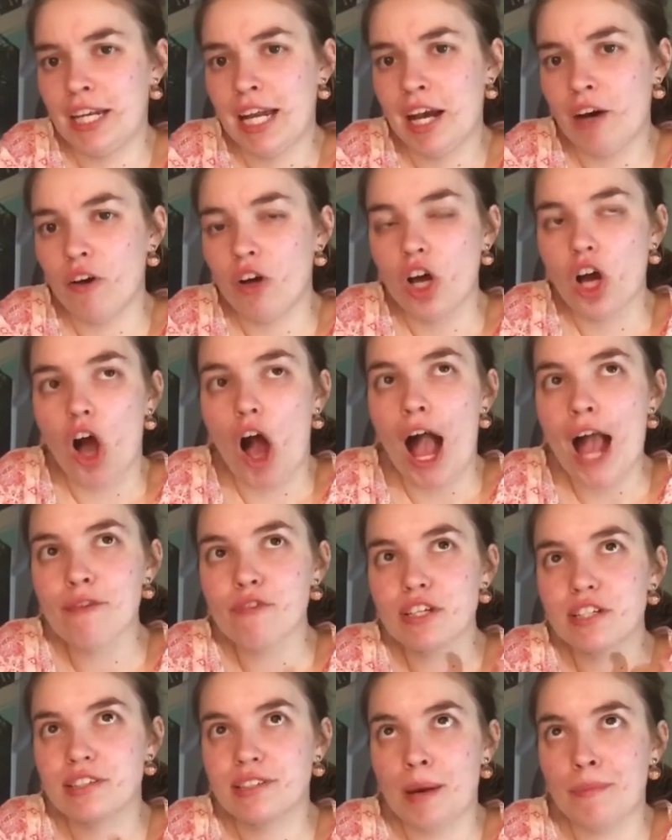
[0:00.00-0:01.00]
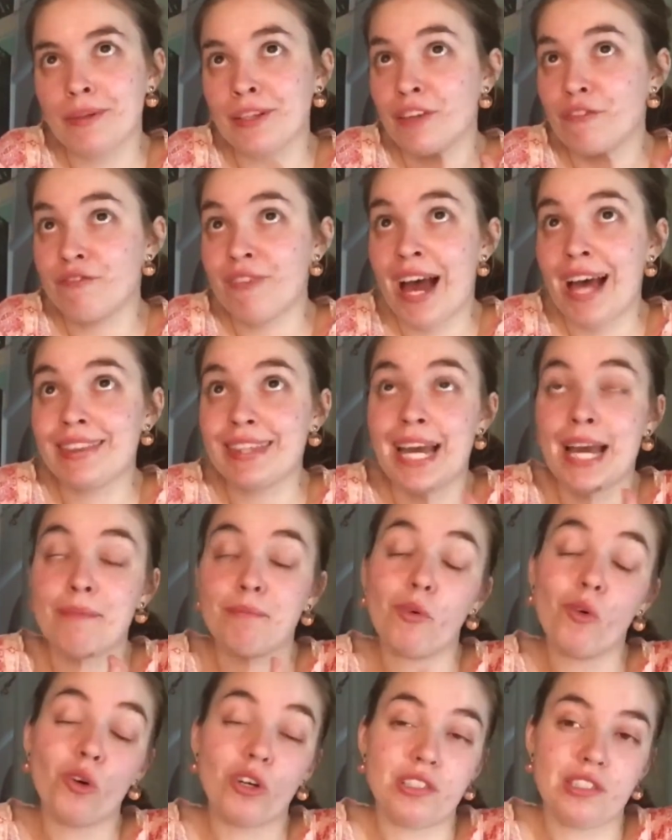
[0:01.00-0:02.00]
Now, I've accepted the fact that
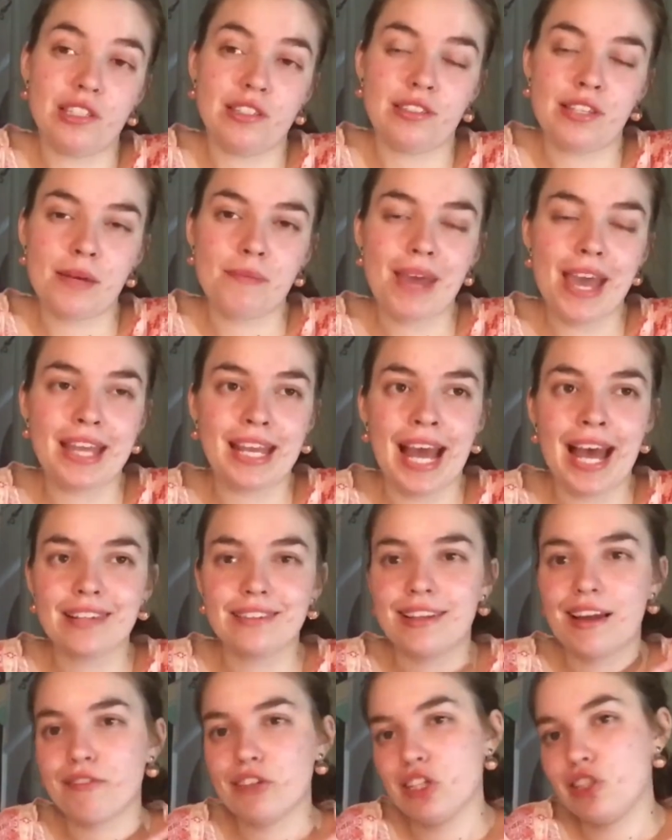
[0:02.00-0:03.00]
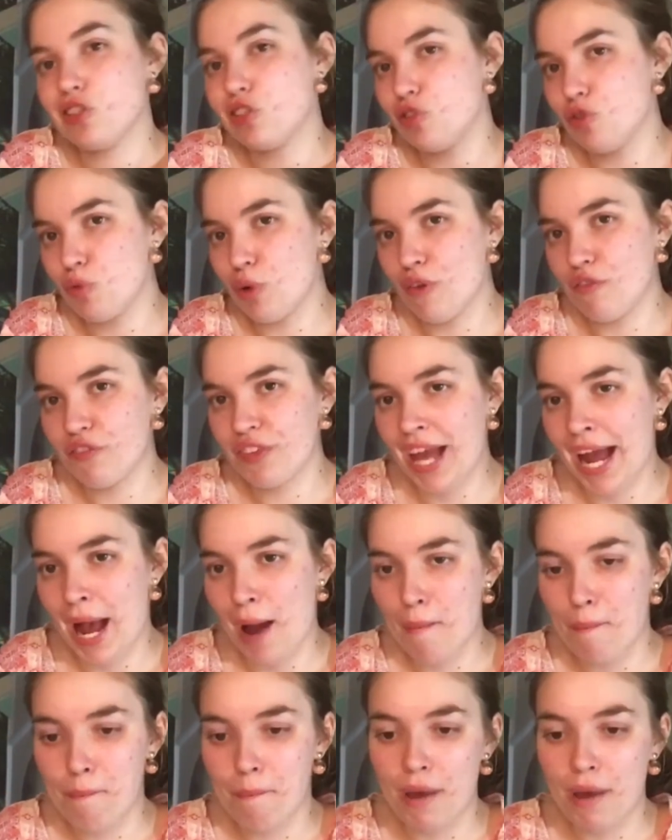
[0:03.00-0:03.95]
I'm autism and has nothing to do with that,